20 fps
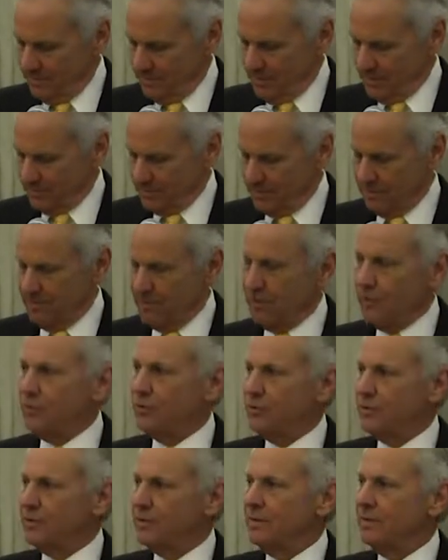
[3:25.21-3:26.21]
this
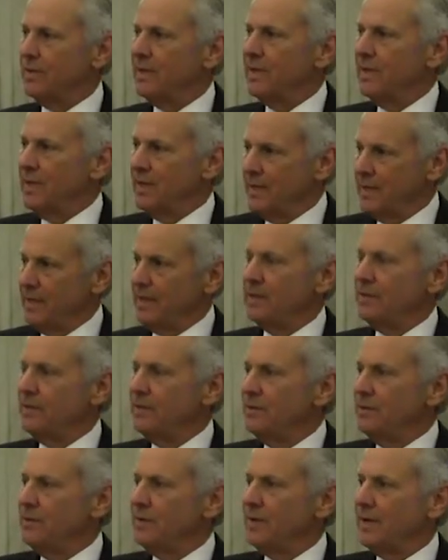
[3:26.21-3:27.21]
notion in
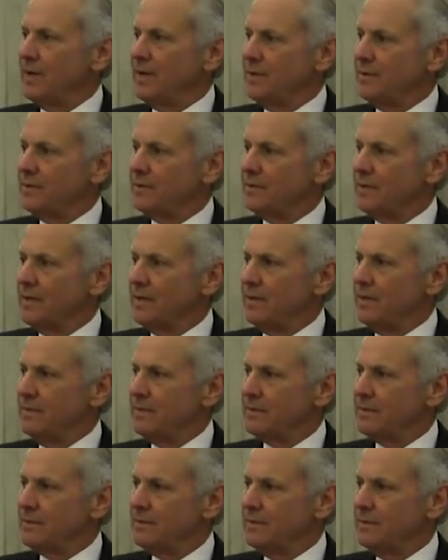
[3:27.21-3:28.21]
the United
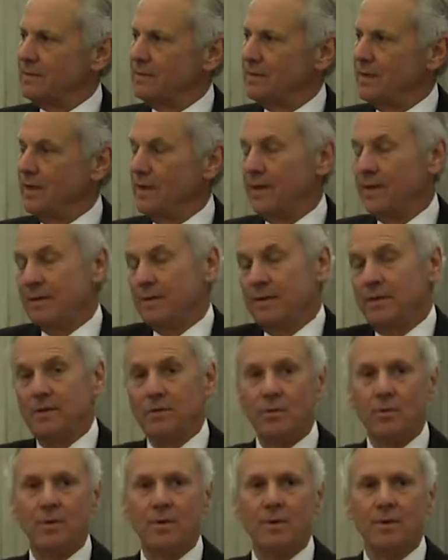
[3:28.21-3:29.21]
States and in
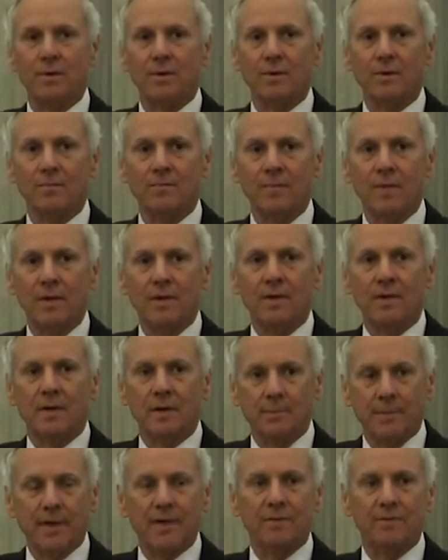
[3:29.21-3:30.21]
the world
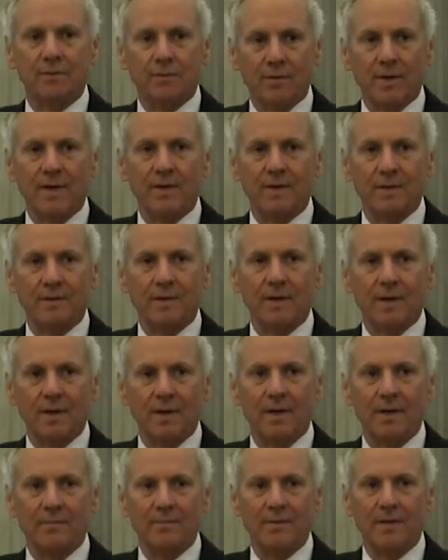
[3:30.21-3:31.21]
about the right to
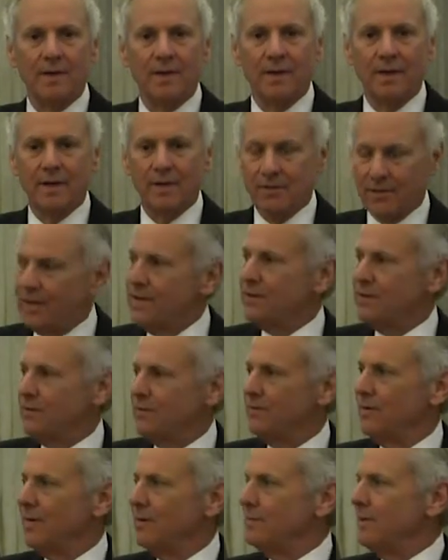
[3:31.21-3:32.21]
life. Thank you
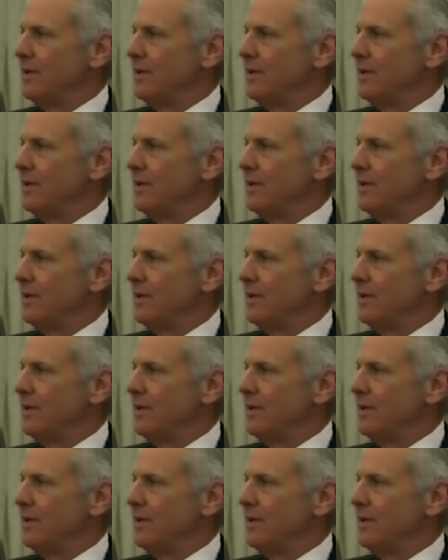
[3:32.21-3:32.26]
very